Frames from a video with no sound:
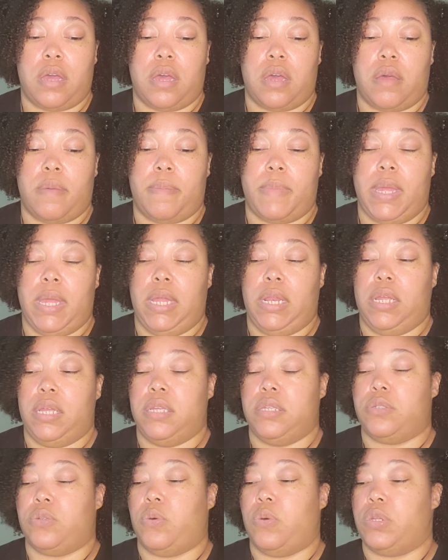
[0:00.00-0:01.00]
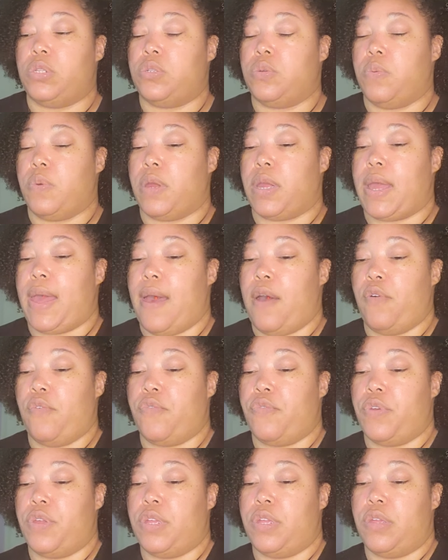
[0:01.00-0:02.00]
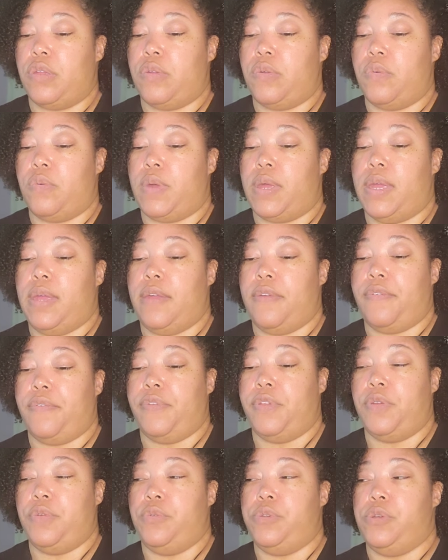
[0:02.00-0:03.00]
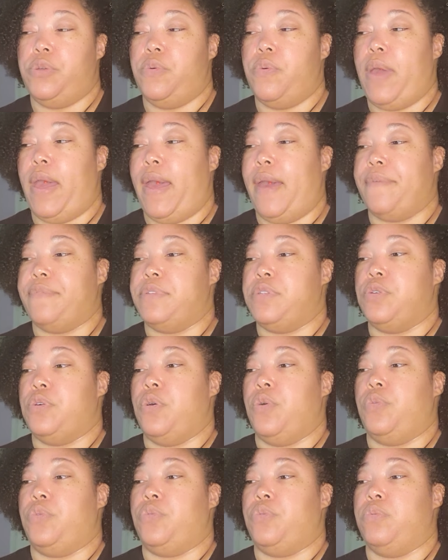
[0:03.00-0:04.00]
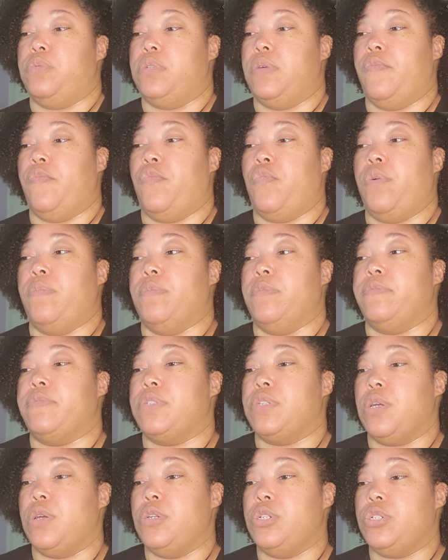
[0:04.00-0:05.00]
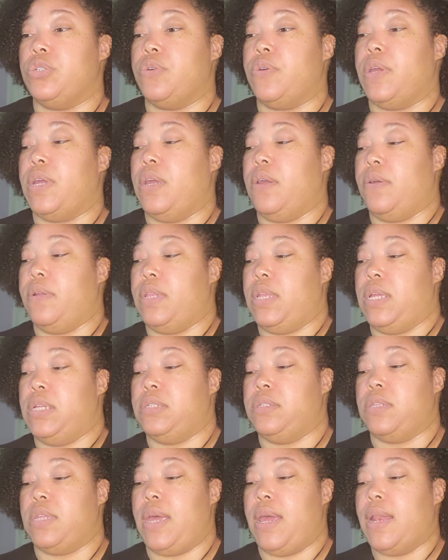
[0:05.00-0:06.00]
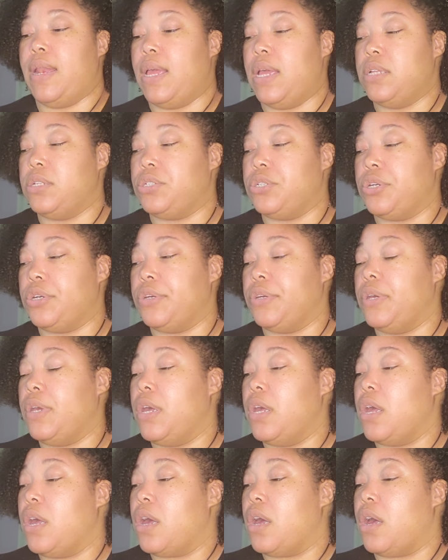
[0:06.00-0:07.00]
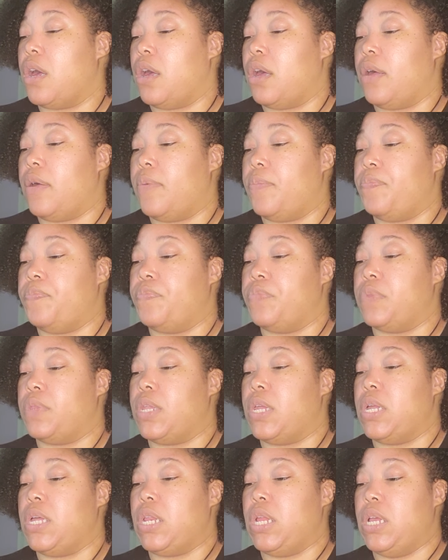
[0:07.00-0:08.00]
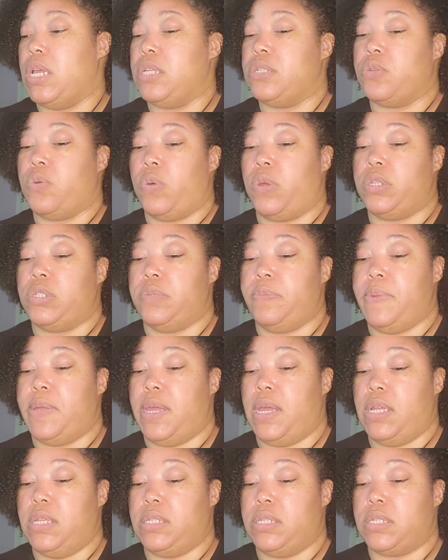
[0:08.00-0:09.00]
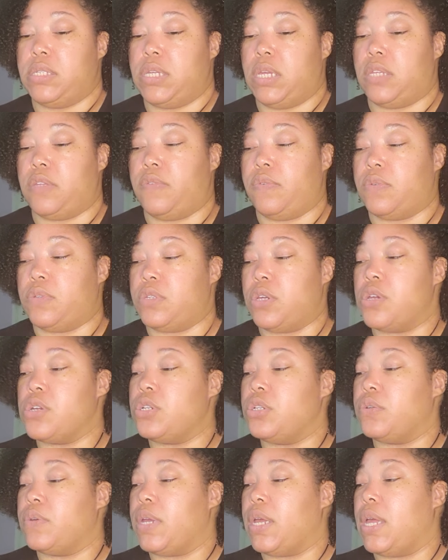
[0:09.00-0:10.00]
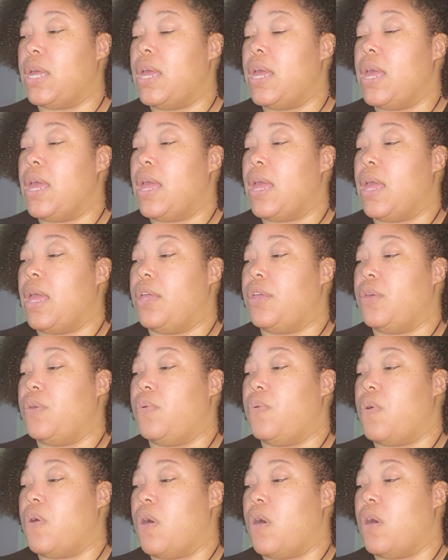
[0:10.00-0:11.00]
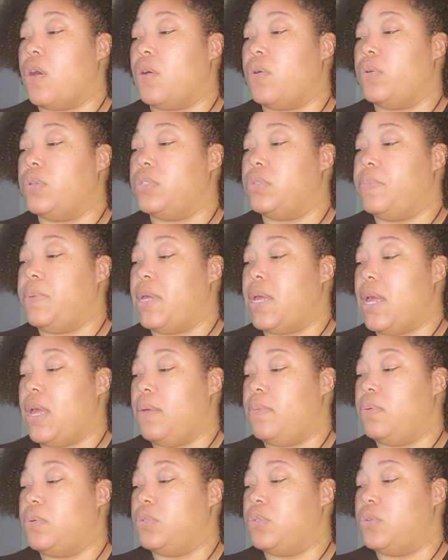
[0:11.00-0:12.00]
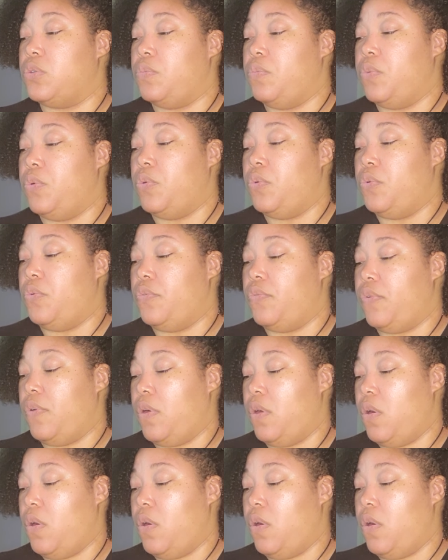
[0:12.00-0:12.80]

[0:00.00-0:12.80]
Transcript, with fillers: um, it is going to work out for you if you do have to go through some form of surgery or things of that nature. Um, it is going to be a successful surgery, and you are going to be able to move